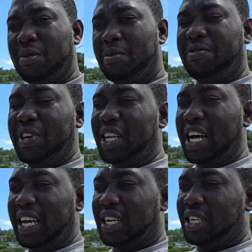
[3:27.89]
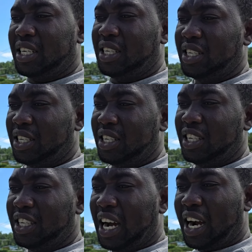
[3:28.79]
I feel like
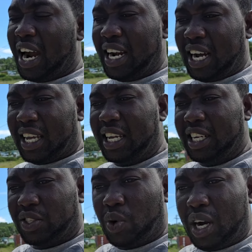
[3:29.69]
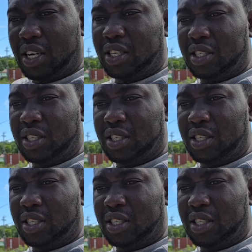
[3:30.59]
it all kind of killy swag.